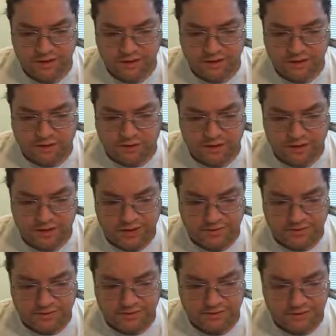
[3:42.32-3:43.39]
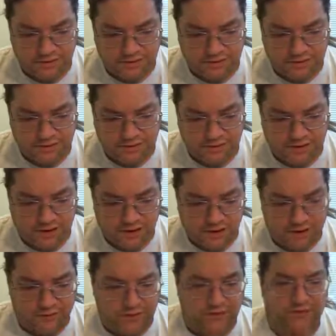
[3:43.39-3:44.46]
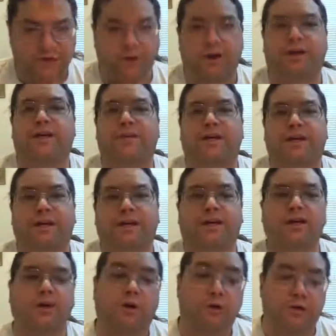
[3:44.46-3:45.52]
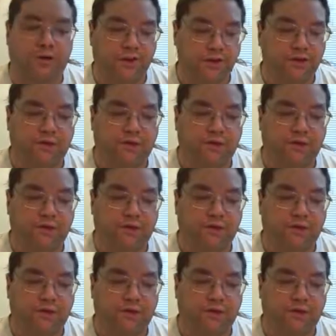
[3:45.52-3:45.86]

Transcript: Of course, if you if you wanted to make it an ongoing thing,